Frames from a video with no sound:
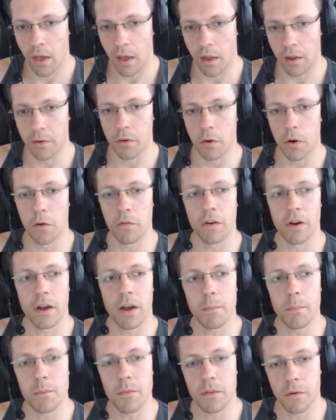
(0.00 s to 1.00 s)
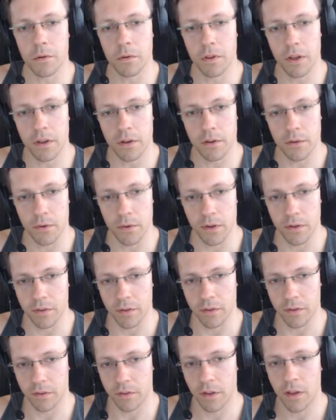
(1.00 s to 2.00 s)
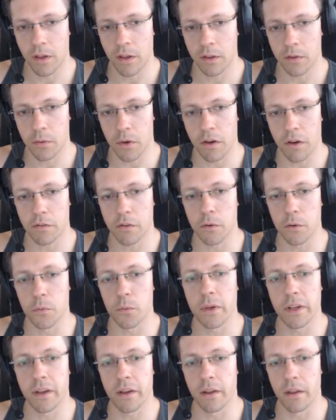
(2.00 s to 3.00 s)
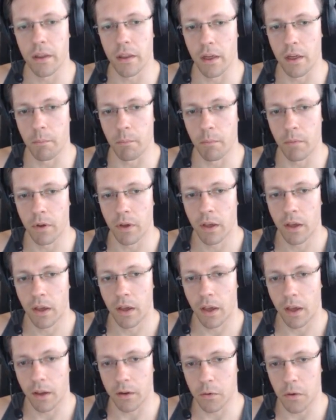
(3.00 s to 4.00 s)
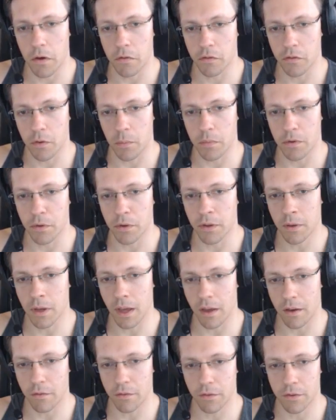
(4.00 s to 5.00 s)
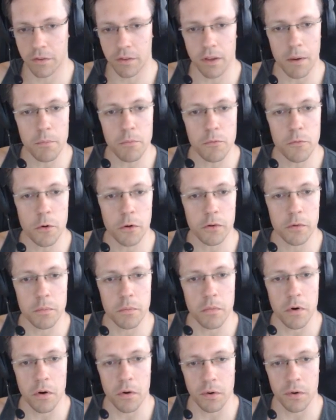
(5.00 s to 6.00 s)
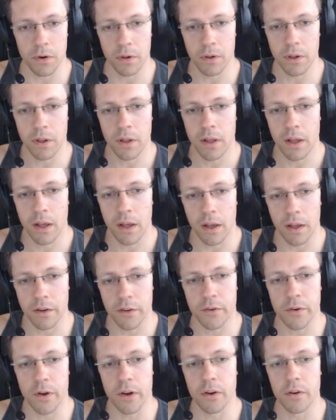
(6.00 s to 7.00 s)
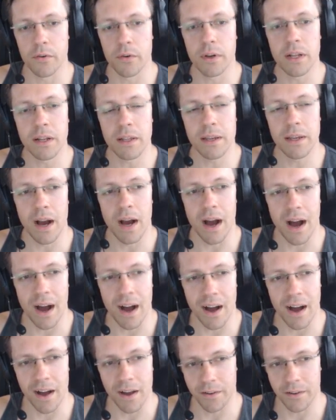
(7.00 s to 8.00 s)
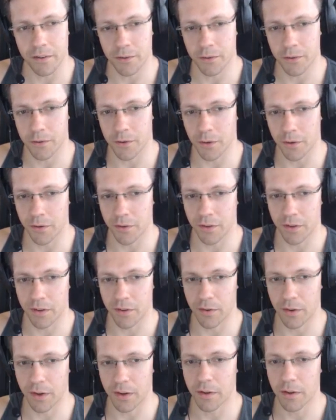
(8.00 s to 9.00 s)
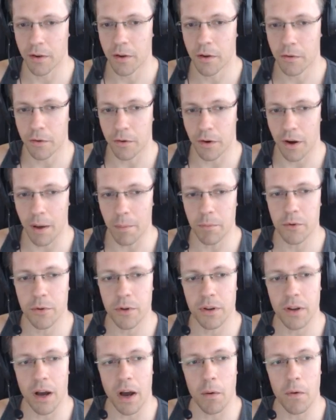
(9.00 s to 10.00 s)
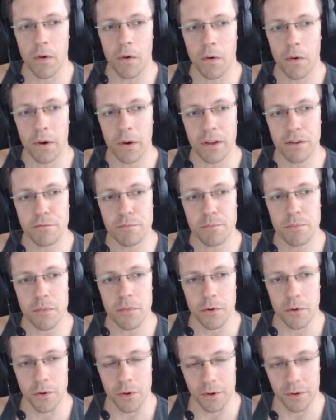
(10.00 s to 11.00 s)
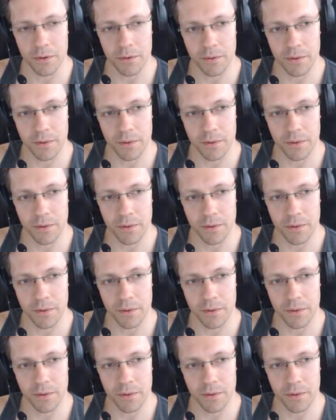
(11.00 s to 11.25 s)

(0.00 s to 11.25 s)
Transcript: And to overcome those hindrances, you have to weaken them, and you have to behave somewhat moral and try really hard to concentrate for up to an hour or even more